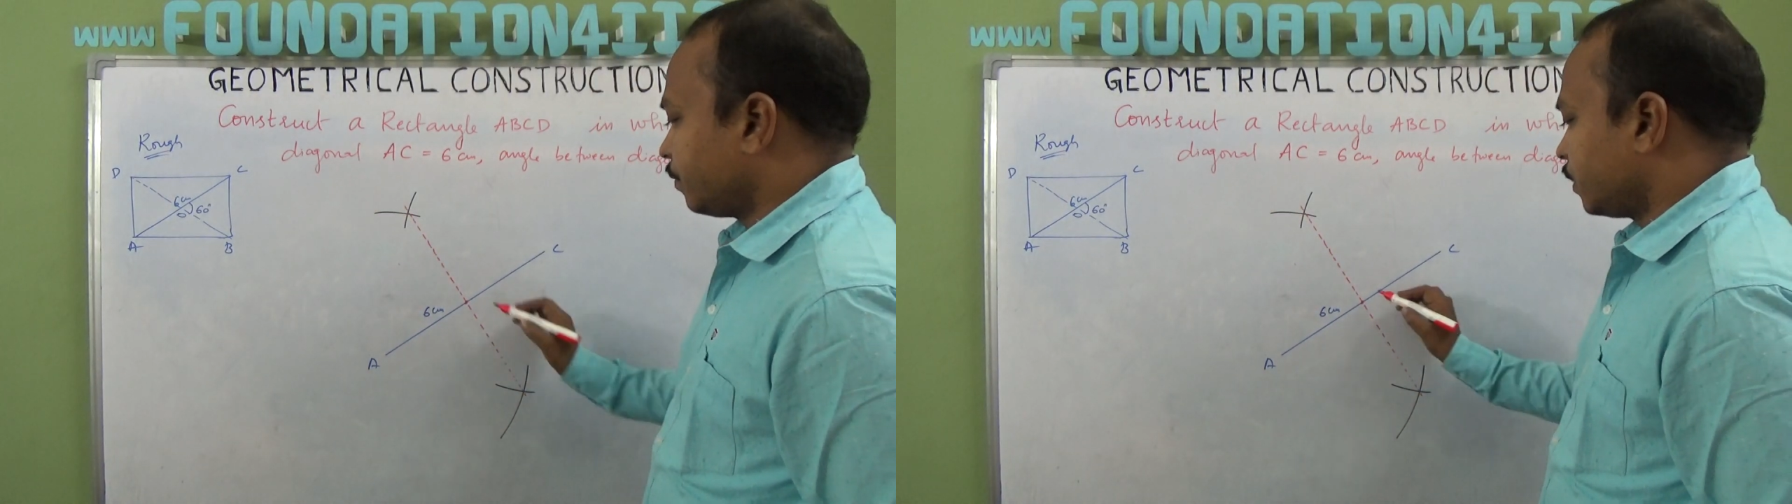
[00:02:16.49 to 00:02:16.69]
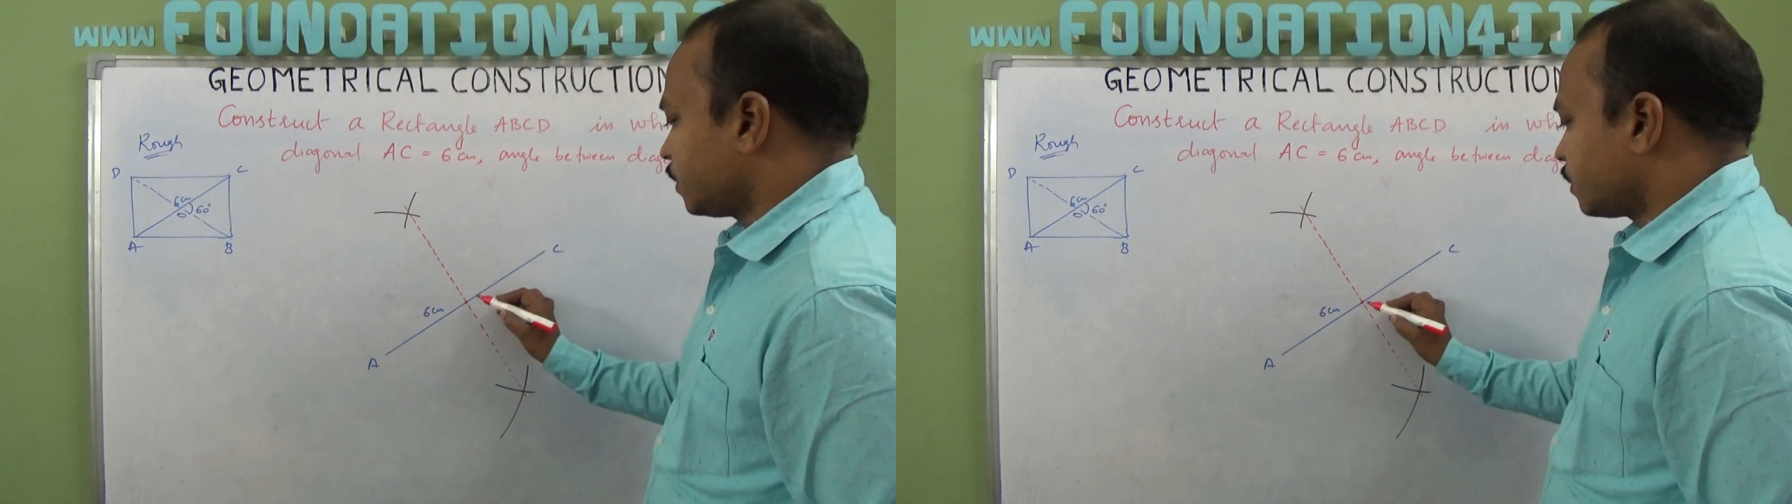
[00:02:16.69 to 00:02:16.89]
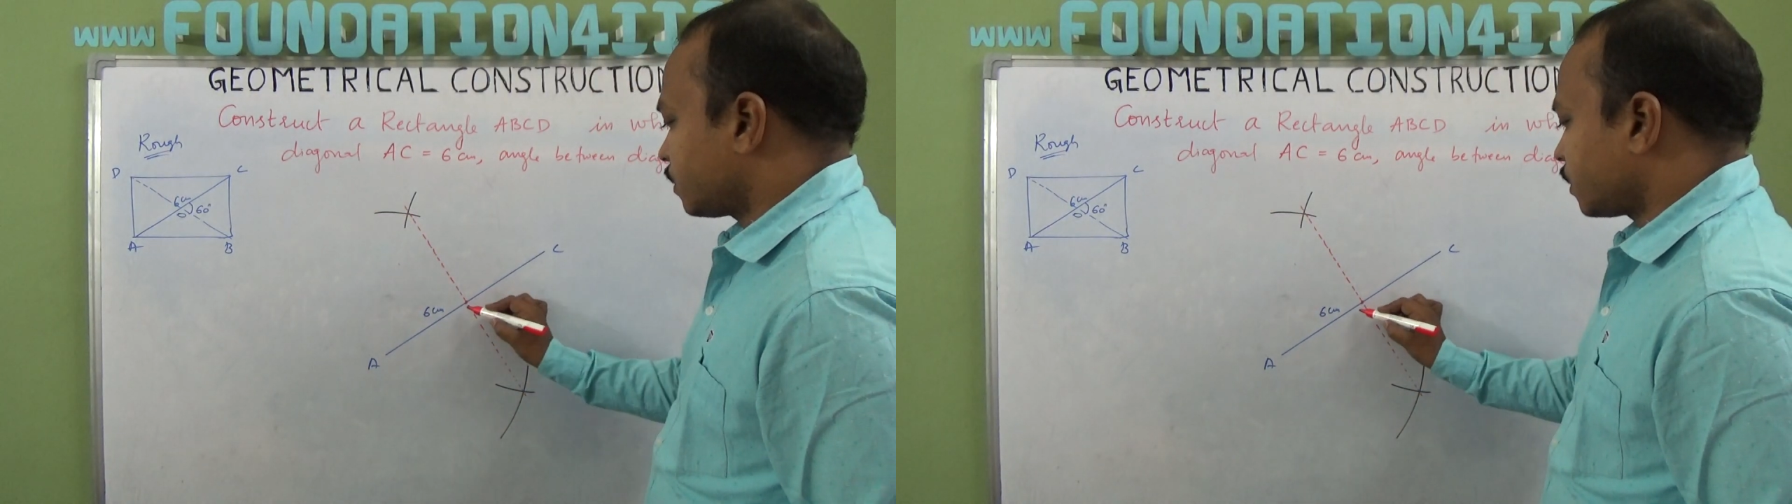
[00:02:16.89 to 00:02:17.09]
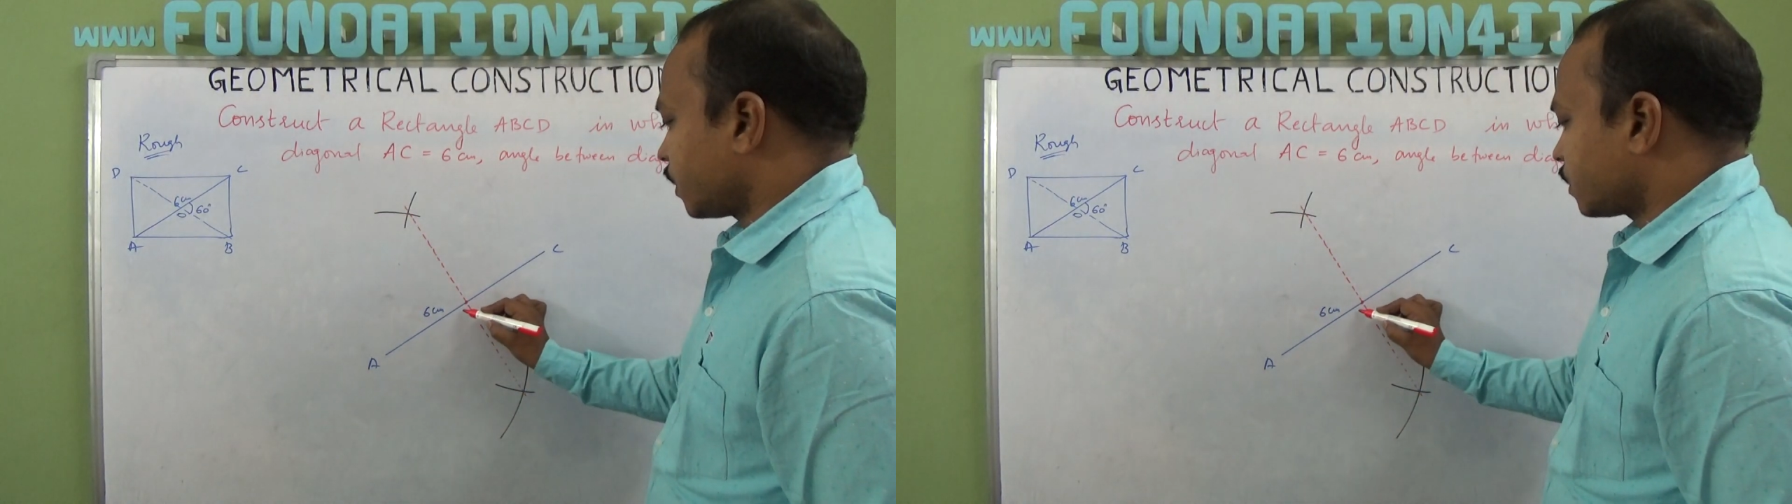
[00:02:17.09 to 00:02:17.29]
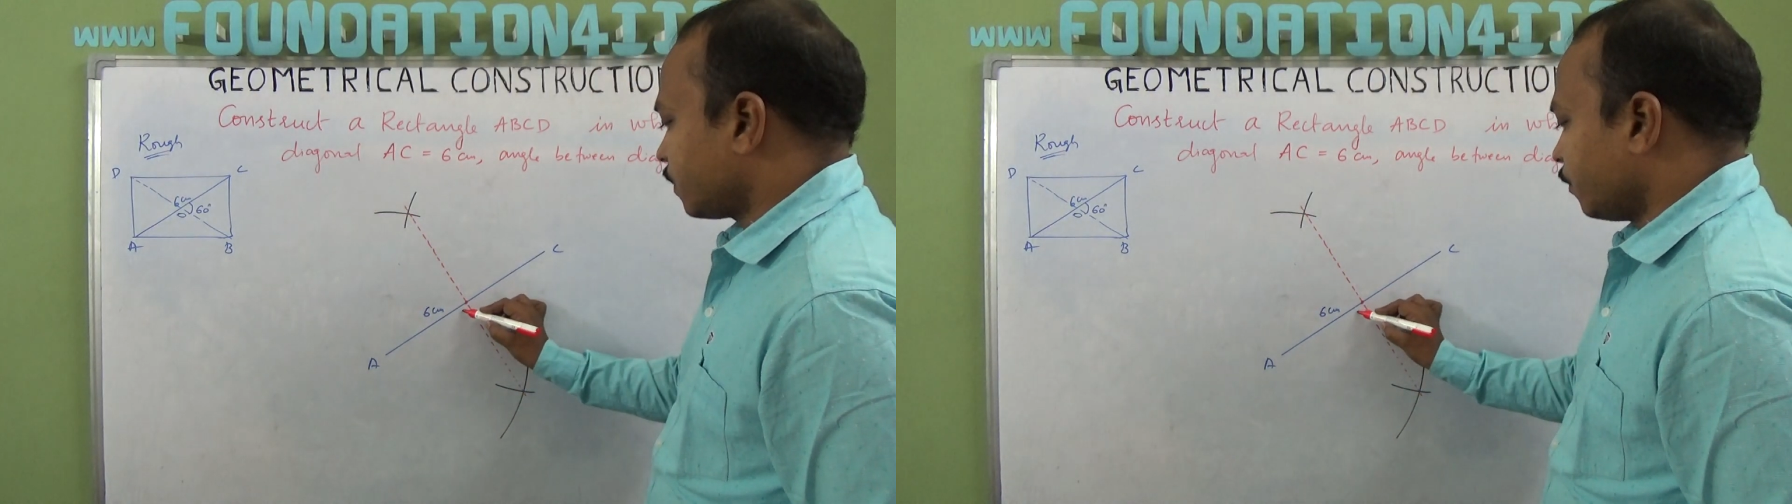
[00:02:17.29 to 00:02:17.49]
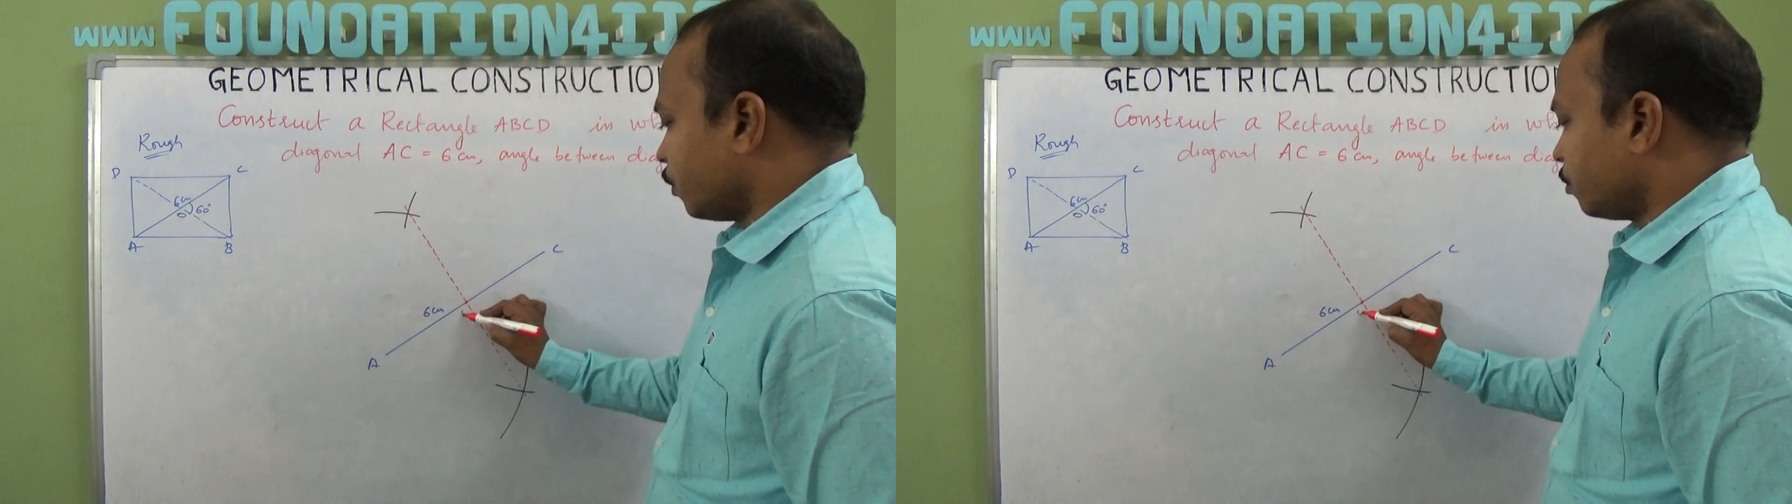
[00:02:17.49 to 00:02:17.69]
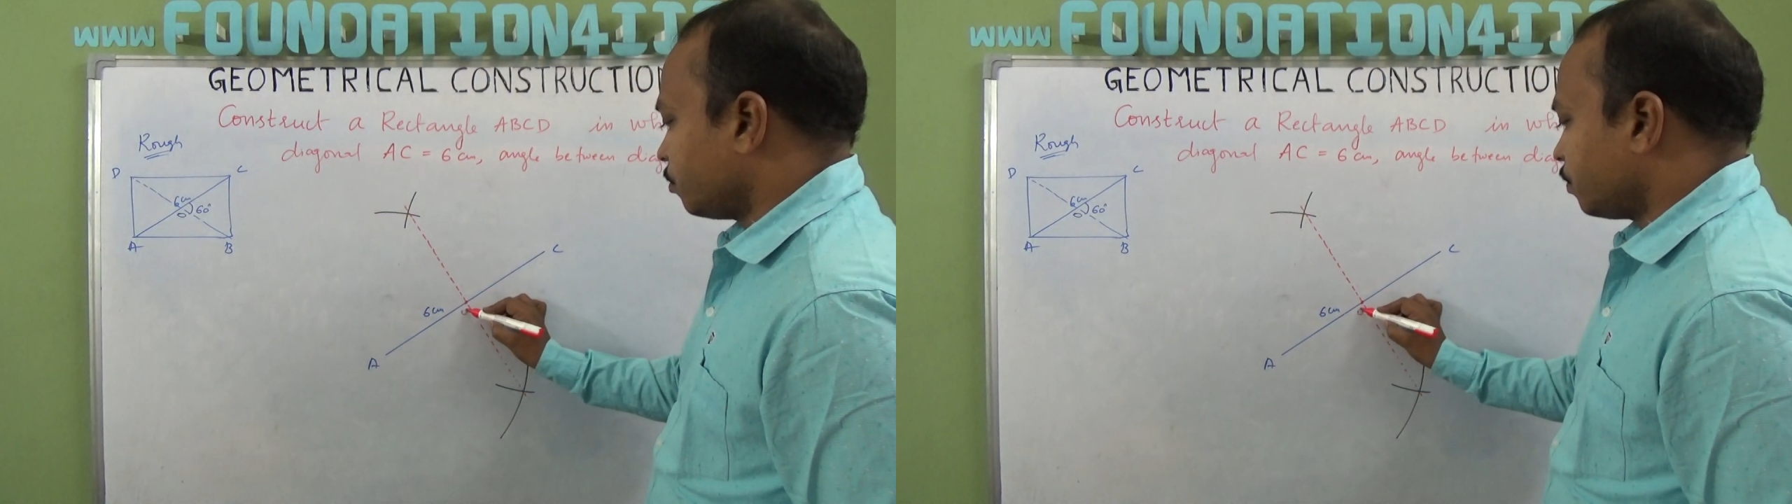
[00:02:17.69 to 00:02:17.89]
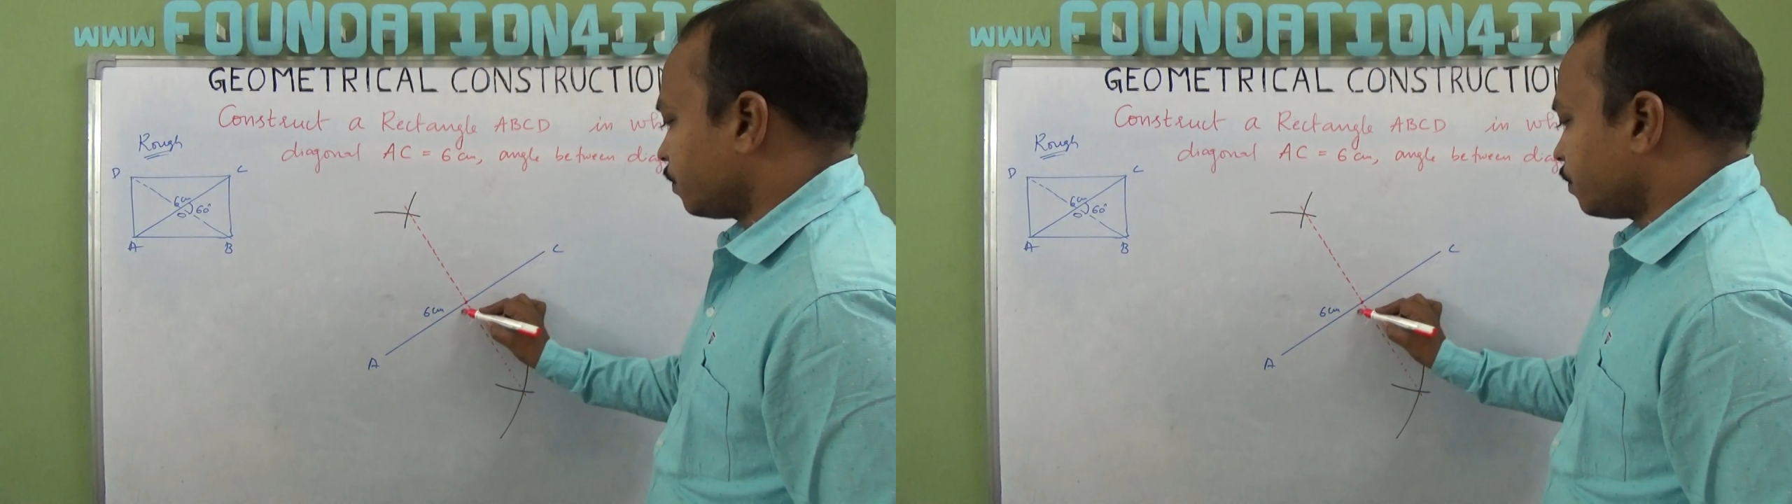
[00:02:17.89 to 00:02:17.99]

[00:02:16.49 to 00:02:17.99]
this is take some O.